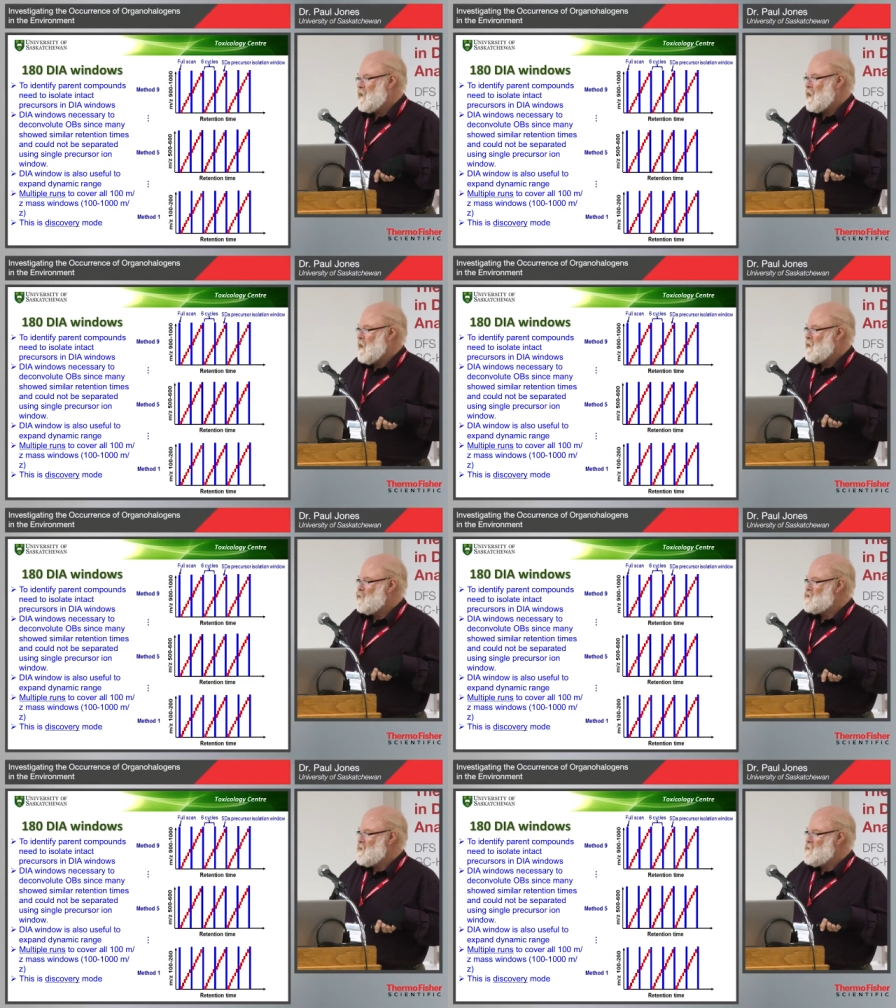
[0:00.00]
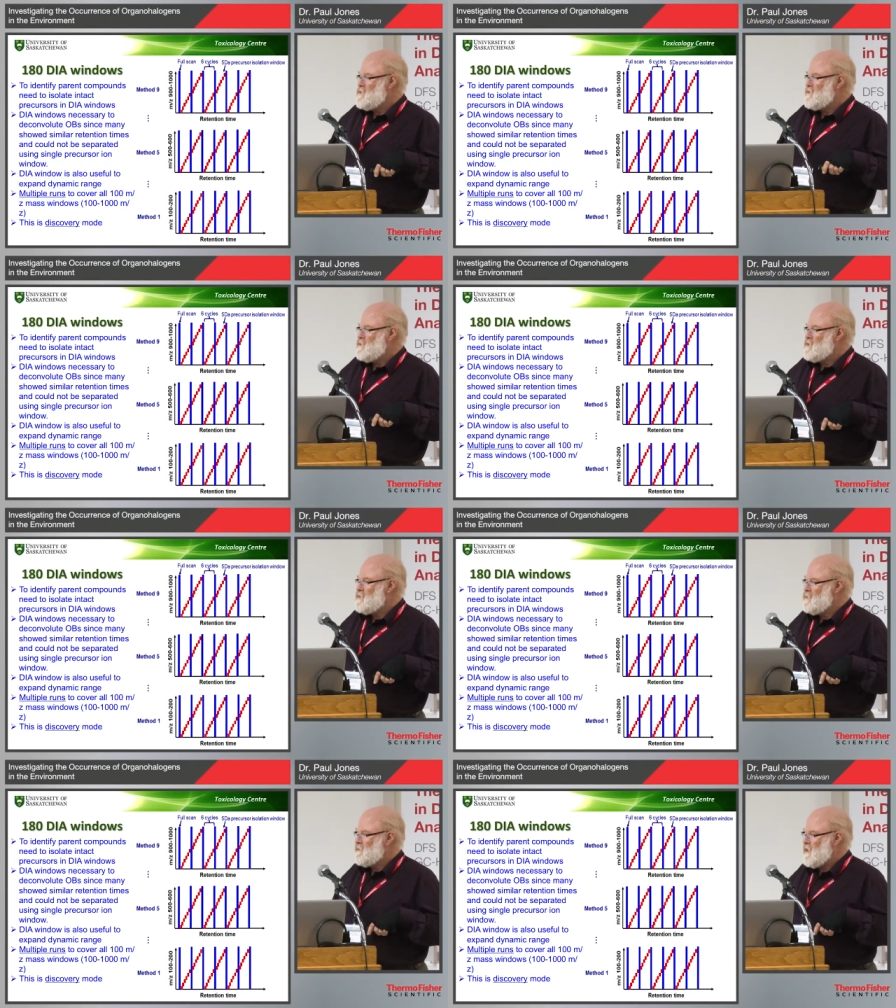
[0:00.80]
uh, and also useful
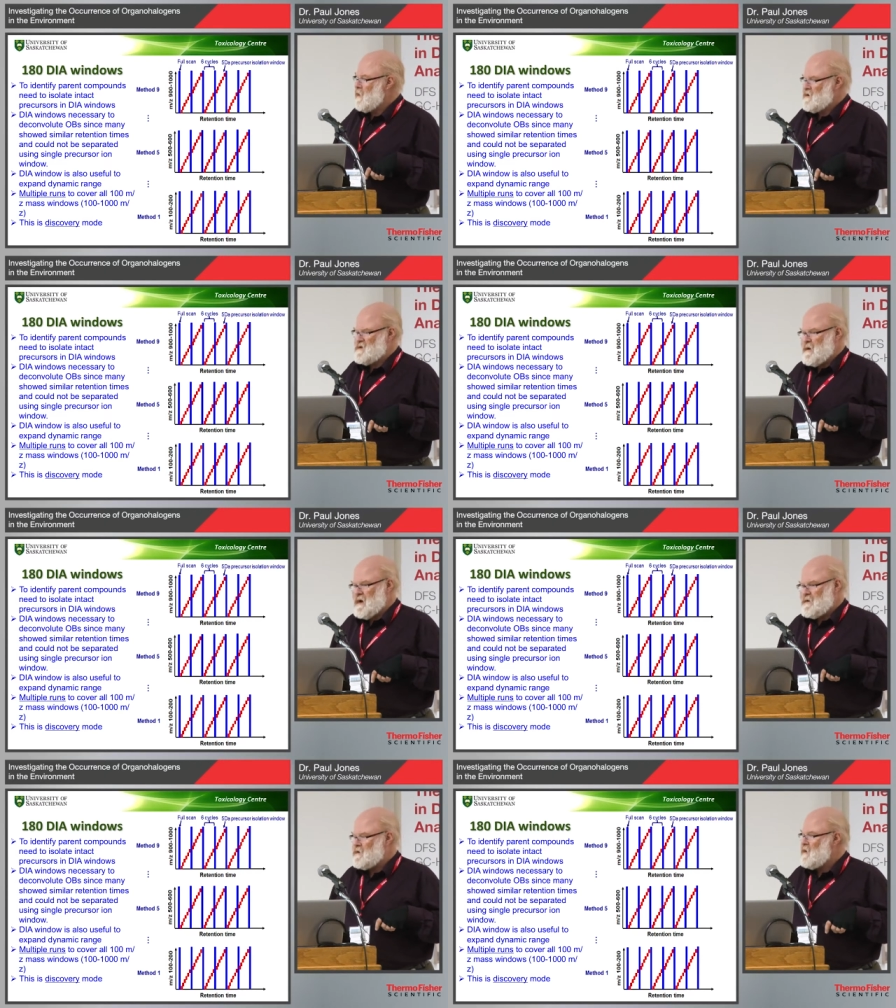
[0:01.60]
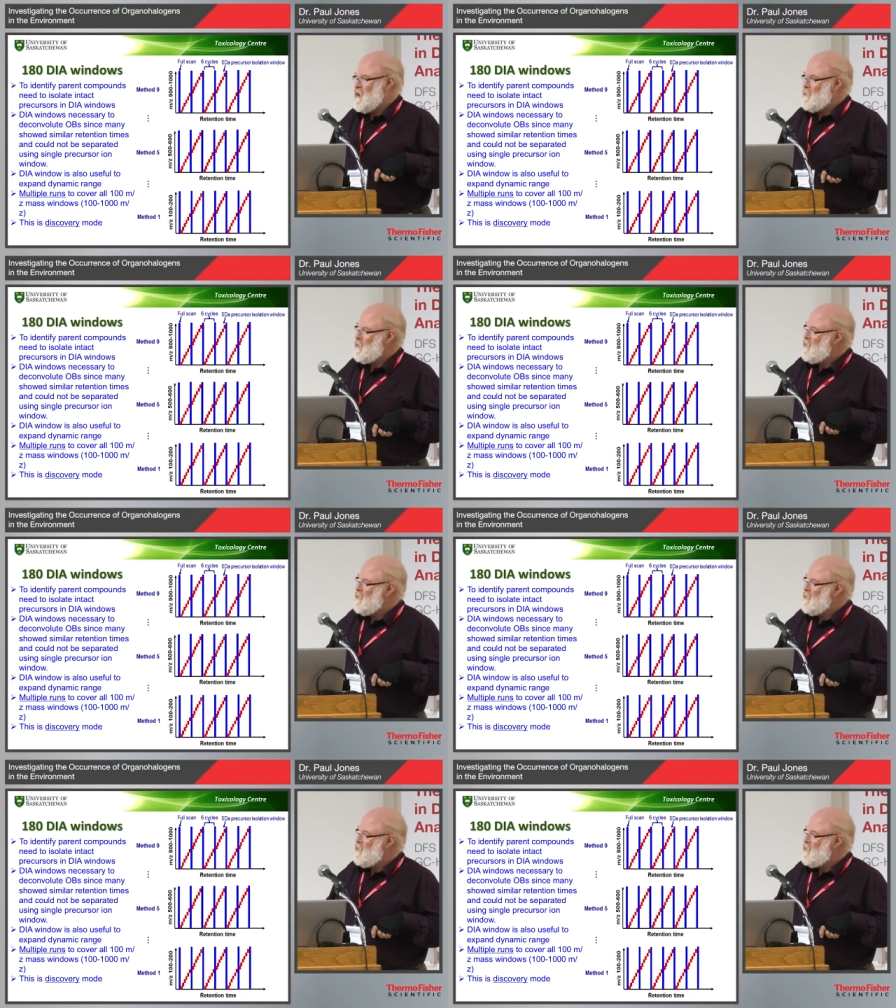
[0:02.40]
to uh, expand the dynamic